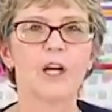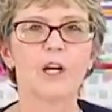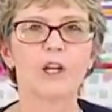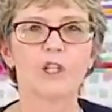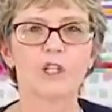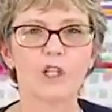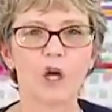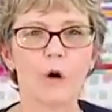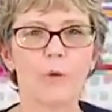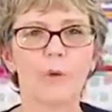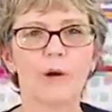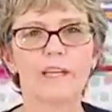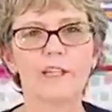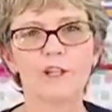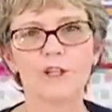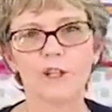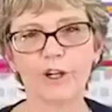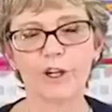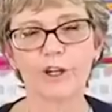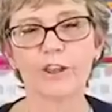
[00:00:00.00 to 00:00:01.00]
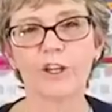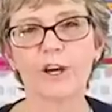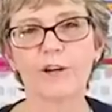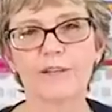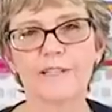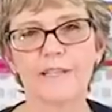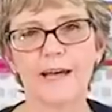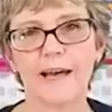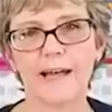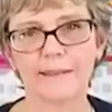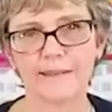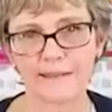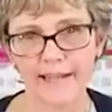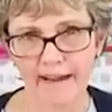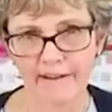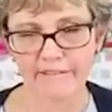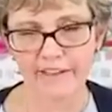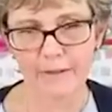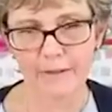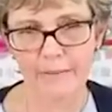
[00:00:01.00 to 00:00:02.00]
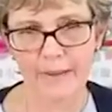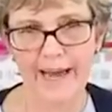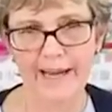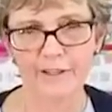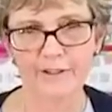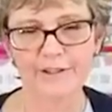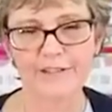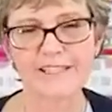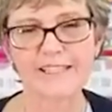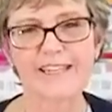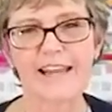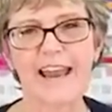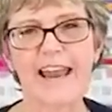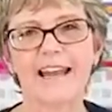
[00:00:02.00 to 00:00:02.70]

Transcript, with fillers: So we took those eleven patterns